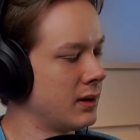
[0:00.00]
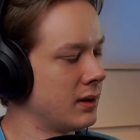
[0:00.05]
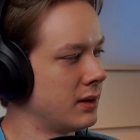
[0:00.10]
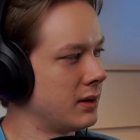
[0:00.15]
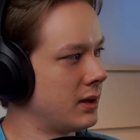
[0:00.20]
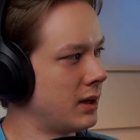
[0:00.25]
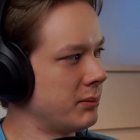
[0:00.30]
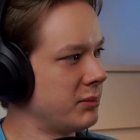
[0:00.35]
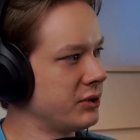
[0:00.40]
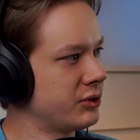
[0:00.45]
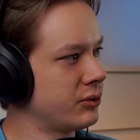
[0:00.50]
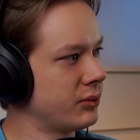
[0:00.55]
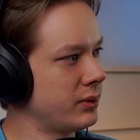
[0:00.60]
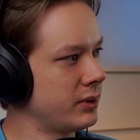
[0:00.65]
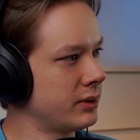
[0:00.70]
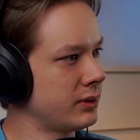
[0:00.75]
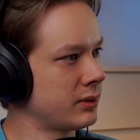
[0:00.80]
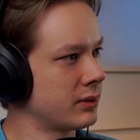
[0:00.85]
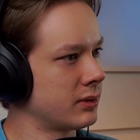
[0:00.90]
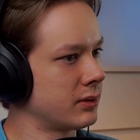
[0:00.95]
I've been
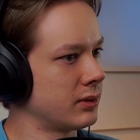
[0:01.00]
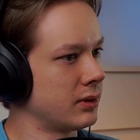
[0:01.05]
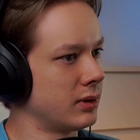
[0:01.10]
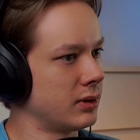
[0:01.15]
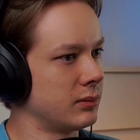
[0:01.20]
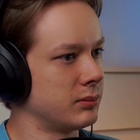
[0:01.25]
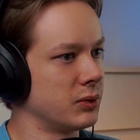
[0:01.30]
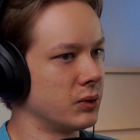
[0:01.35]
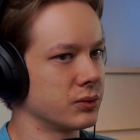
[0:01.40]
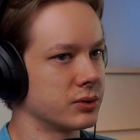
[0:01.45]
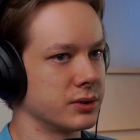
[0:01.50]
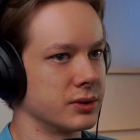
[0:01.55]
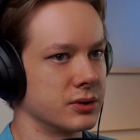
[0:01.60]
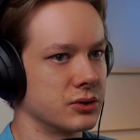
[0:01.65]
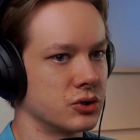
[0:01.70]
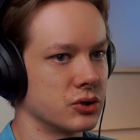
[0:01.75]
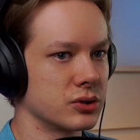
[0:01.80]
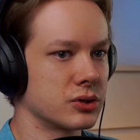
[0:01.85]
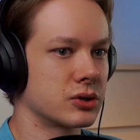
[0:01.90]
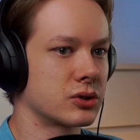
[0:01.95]
doing mostly
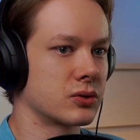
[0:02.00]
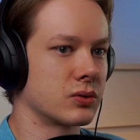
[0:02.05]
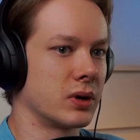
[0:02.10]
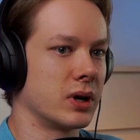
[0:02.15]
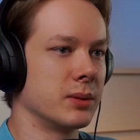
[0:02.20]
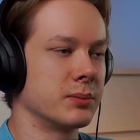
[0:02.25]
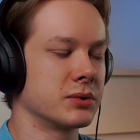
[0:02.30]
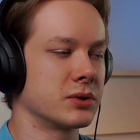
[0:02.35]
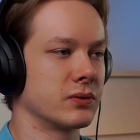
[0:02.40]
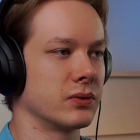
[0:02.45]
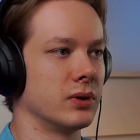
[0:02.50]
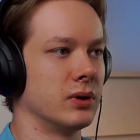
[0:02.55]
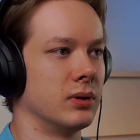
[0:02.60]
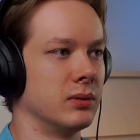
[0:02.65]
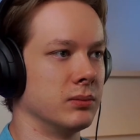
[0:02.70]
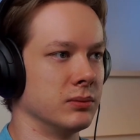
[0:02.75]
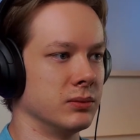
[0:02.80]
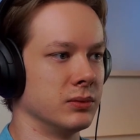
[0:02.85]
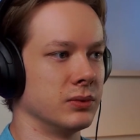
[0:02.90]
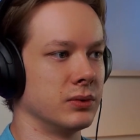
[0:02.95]
just scrapes
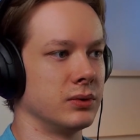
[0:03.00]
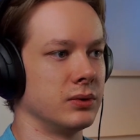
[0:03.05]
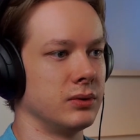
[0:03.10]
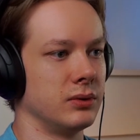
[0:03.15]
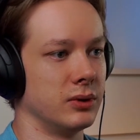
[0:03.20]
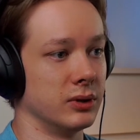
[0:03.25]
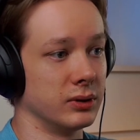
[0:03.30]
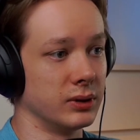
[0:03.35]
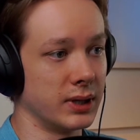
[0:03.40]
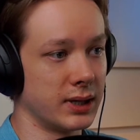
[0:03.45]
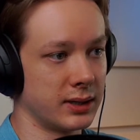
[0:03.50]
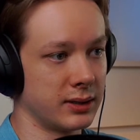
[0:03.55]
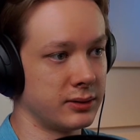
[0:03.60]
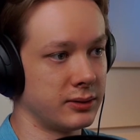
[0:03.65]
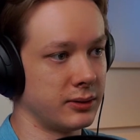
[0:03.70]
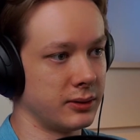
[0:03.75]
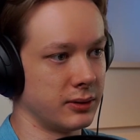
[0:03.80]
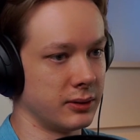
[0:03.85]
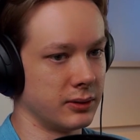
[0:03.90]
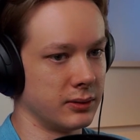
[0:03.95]
from the
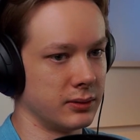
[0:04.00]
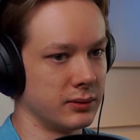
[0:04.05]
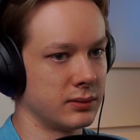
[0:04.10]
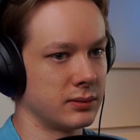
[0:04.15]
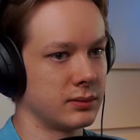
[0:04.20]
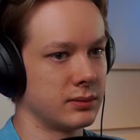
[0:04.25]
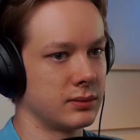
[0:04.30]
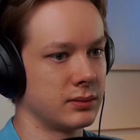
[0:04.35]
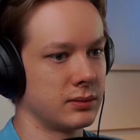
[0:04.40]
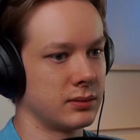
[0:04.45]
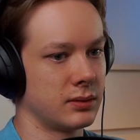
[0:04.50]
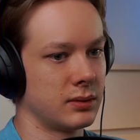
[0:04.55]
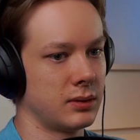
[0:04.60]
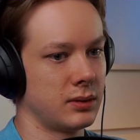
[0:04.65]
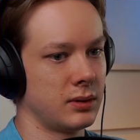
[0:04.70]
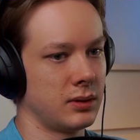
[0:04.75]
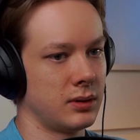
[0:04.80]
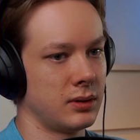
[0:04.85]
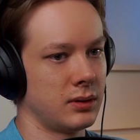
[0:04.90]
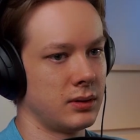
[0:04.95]
LinkedIn
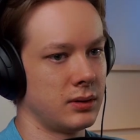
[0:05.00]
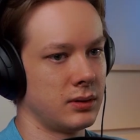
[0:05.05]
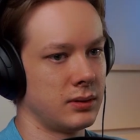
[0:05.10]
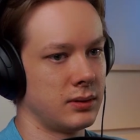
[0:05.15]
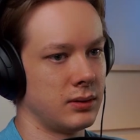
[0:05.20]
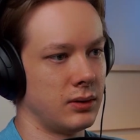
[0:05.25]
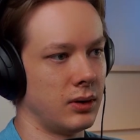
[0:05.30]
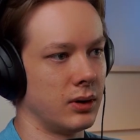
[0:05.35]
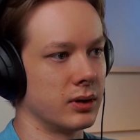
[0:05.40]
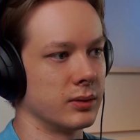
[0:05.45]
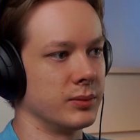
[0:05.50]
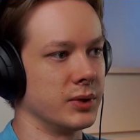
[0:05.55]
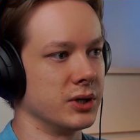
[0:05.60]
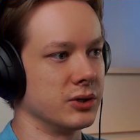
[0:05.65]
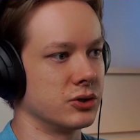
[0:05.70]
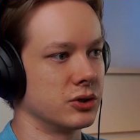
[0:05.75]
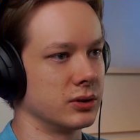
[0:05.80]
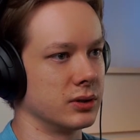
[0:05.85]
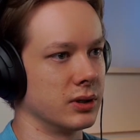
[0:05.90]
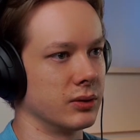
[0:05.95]

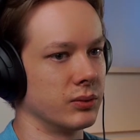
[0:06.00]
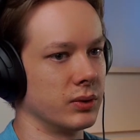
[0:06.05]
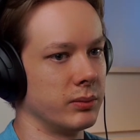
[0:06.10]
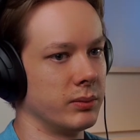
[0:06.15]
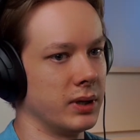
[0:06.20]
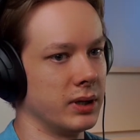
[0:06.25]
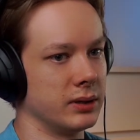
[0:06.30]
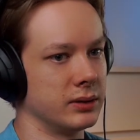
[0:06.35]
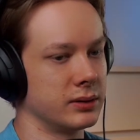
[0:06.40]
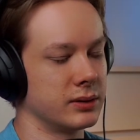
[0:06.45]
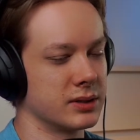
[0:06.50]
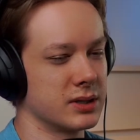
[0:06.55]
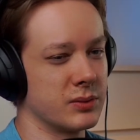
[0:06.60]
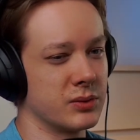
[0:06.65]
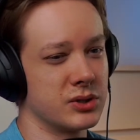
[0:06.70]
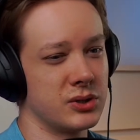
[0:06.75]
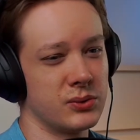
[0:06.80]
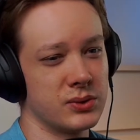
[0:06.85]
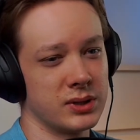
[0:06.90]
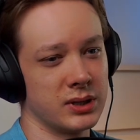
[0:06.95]
automation that we made because I was
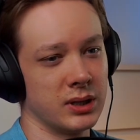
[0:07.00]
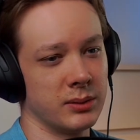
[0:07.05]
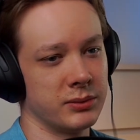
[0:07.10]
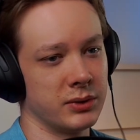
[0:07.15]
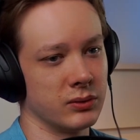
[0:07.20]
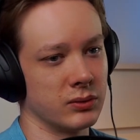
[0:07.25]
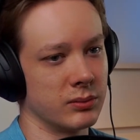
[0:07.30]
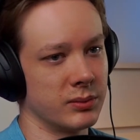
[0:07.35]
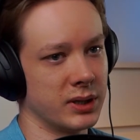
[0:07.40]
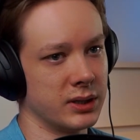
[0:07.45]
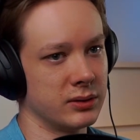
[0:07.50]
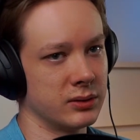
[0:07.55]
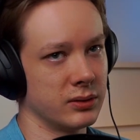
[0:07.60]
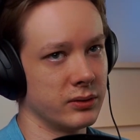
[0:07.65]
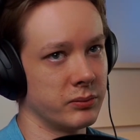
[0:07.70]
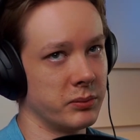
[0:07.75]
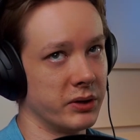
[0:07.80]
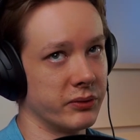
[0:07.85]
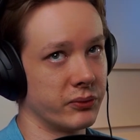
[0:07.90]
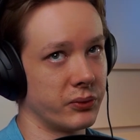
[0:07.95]
using up the remainder of
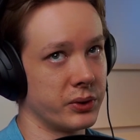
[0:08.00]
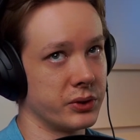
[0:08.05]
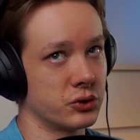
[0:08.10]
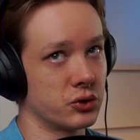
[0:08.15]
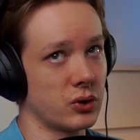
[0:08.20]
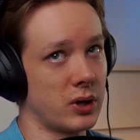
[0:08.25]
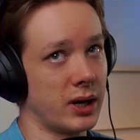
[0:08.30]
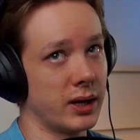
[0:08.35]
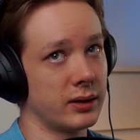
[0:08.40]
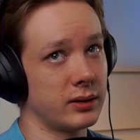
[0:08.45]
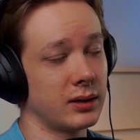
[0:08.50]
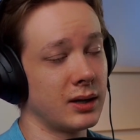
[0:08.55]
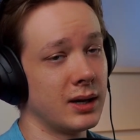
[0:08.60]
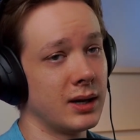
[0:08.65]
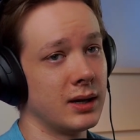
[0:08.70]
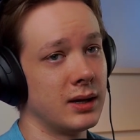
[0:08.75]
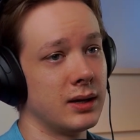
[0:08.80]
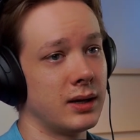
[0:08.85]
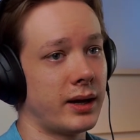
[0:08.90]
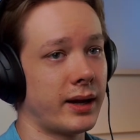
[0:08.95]
my free trial.
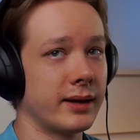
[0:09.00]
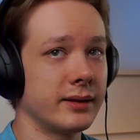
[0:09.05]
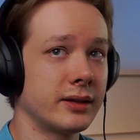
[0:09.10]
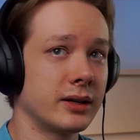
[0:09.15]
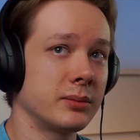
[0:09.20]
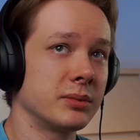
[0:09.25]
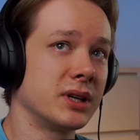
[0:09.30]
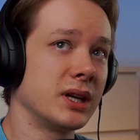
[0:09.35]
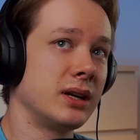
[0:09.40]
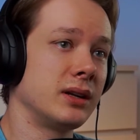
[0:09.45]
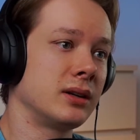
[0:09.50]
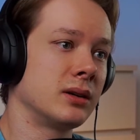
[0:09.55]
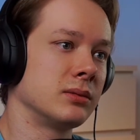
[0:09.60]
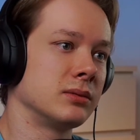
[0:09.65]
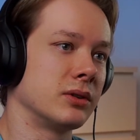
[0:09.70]
I ended up getting